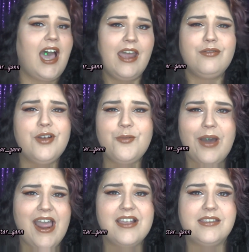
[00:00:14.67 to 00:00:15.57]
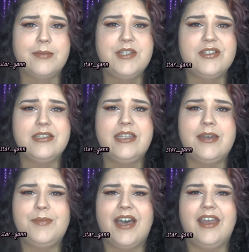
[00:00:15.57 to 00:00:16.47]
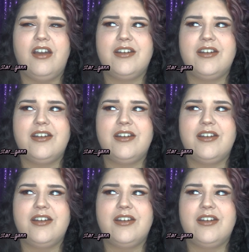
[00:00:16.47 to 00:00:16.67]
I don't know why I stopped using them. I